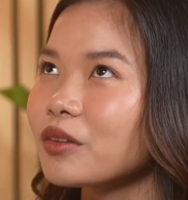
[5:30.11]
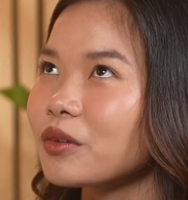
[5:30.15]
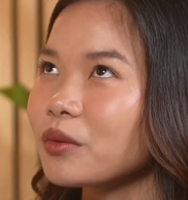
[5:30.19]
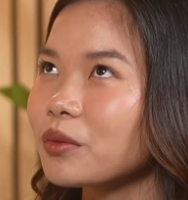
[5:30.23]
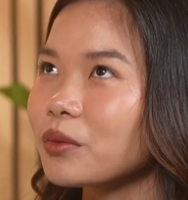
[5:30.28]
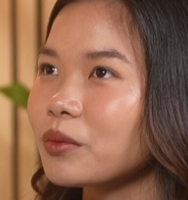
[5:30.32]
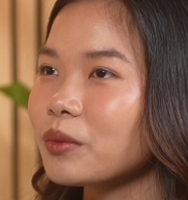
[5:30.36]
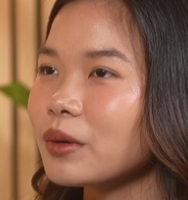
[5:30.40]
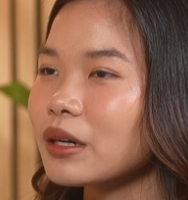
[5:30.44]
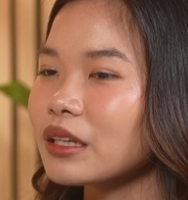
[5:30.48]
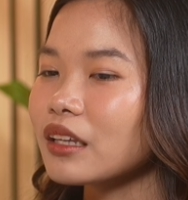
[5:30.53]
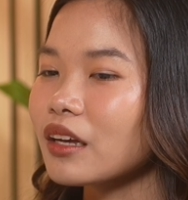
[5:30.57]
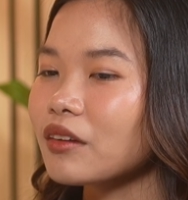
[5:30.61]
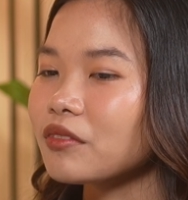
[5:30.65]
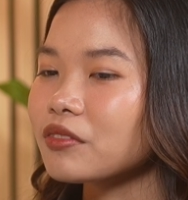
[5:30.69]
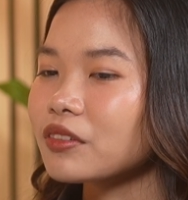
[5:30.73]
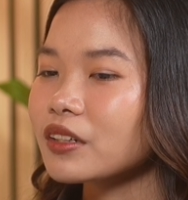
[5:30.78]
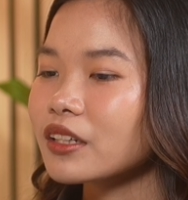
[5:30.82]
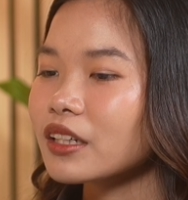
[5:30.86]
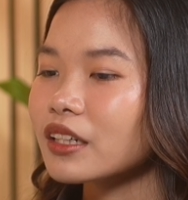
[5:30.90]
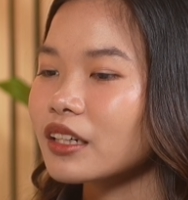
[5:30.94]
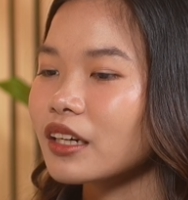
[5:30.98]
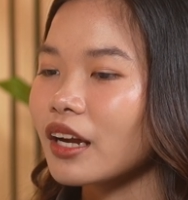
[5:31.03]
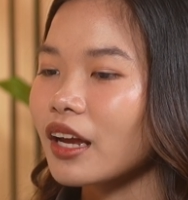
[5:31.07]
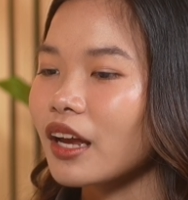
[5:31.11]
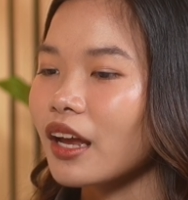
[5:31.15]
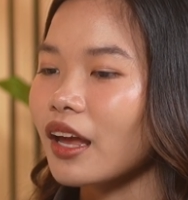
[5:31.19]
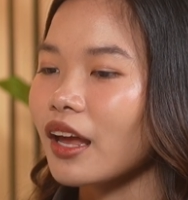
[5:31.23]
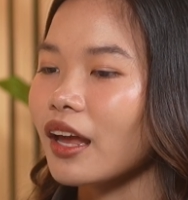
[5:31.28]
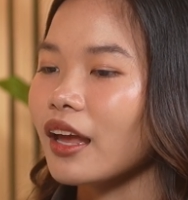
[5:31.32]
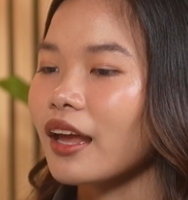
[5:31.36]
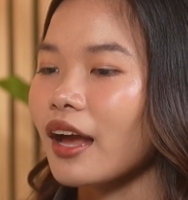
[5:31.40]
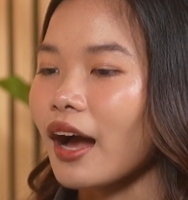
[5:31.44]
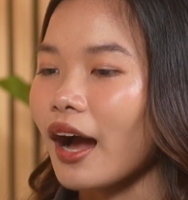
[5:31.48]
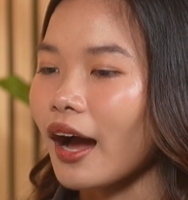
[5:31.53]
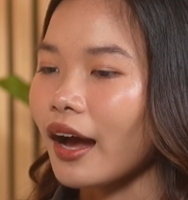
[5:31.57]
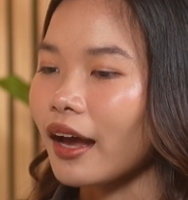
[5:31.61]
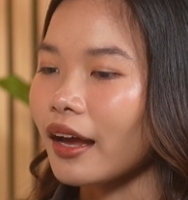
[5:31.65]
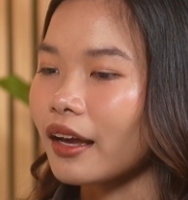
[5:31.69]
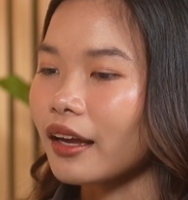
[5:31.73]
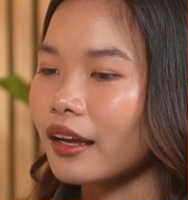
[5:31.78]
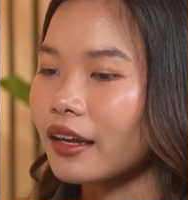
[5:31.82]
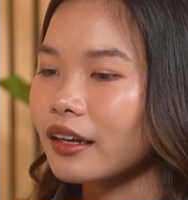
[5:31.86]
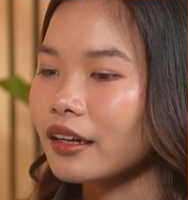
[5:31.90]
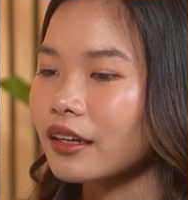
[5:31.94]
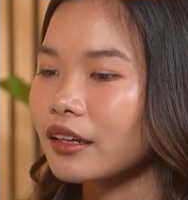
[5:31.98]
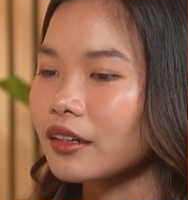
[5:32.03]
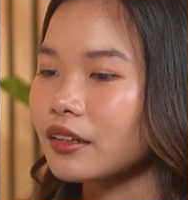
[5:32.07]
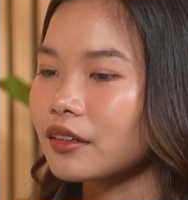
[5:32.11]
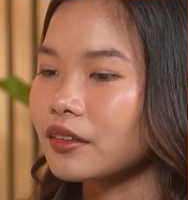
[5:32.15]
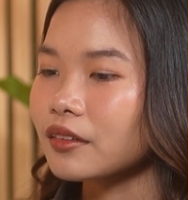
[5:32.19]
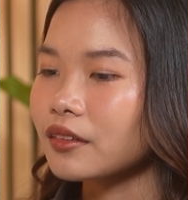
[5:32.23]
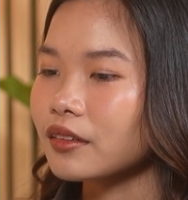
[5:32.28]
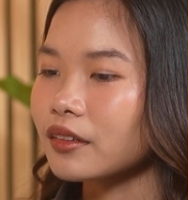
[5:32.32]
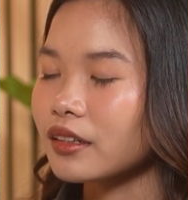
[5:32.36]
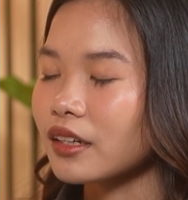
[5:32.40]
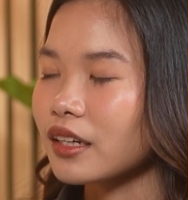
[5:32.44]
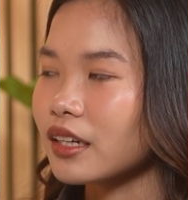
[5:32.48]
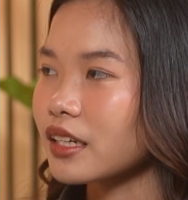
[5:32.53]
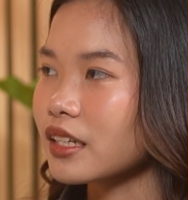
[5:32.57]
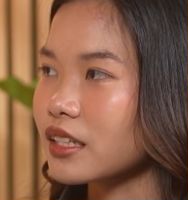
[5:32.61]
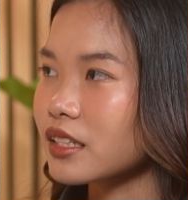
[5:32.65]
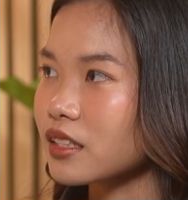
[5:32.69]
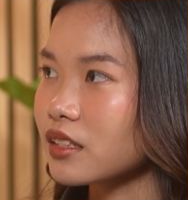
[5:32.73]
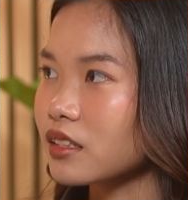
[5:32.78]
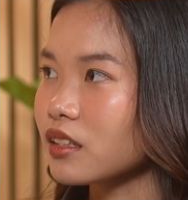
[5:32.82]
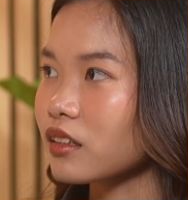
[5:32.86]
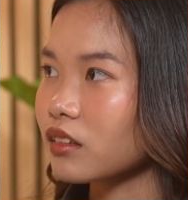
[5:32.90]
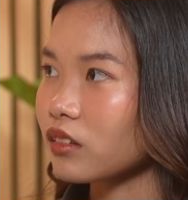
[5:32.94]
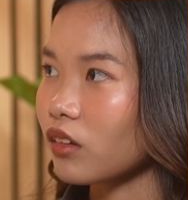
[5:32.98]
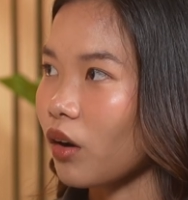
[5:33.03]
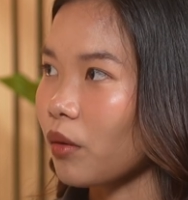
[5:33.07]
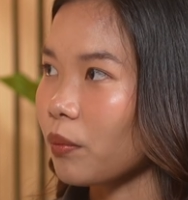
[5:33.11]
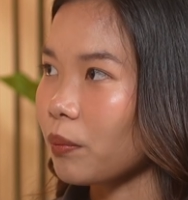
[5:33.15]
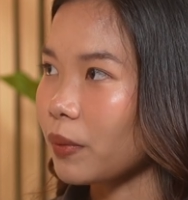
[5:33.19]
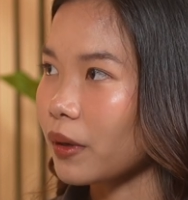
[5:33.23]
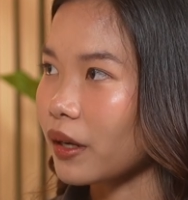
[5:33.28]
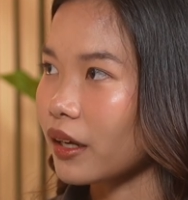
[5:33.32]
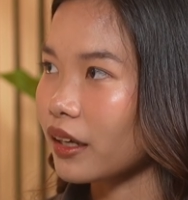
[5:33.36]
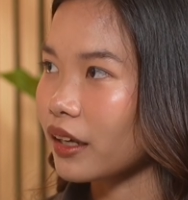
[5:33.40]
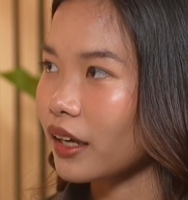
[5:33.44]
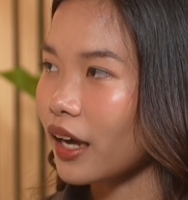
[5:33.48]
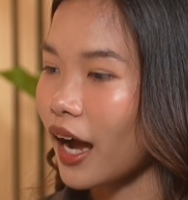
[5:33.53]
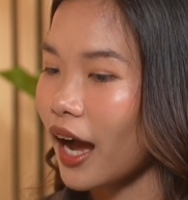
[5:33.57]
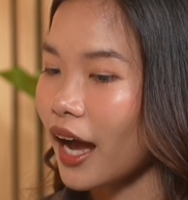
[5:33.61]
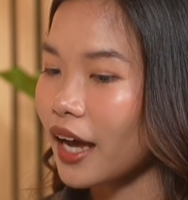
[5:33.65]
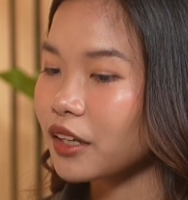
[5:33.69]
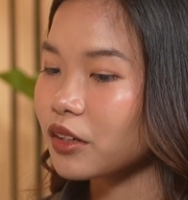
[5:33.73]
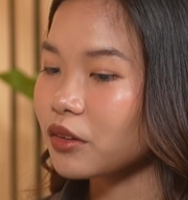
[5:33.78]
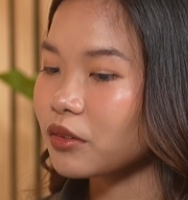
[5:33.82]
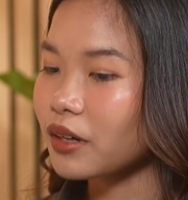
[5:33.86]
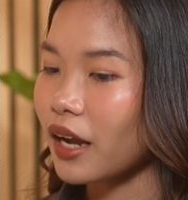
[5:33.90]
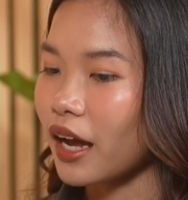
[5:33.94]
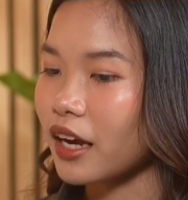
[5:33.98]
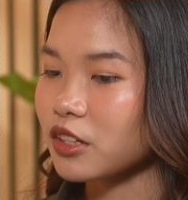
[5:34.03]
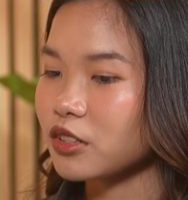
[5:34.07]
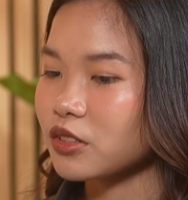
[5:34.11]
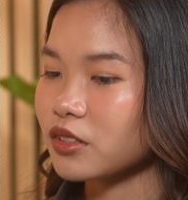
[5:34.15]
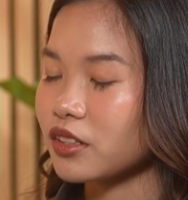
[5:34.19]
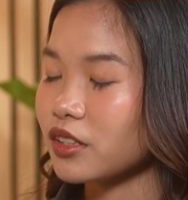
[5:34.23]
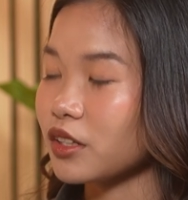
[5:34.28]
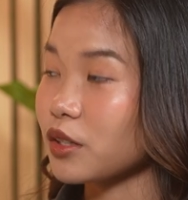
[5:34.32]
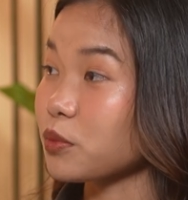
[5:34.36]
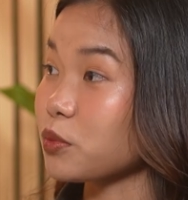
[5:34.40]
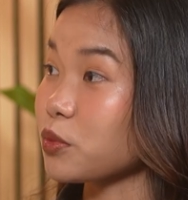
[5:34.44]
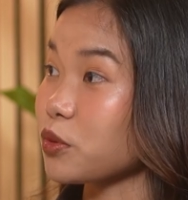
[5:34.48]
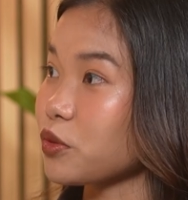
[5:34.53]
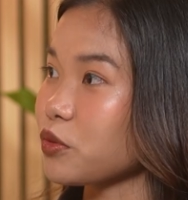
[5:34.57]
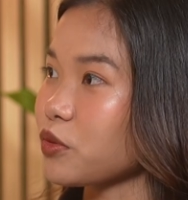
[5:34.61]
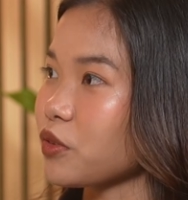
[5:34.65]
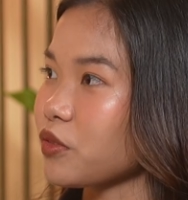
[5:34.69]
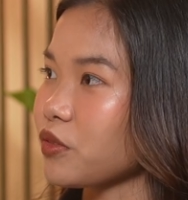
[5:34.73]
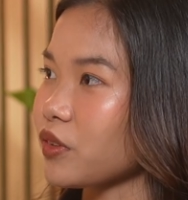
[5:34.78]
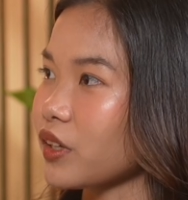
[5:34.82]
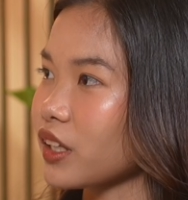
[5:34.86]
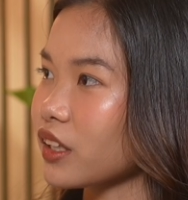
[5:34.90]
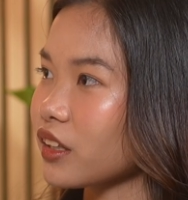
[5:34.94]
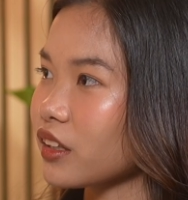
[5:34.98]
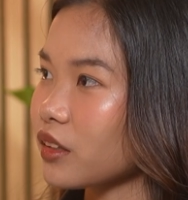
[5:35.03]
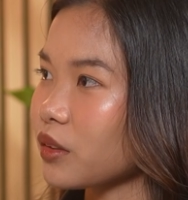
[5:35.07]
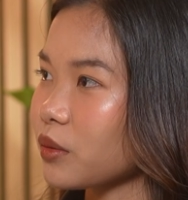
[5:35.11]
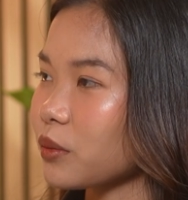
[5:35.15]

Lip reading: whenever AI is the topic, I don't actually approve of it.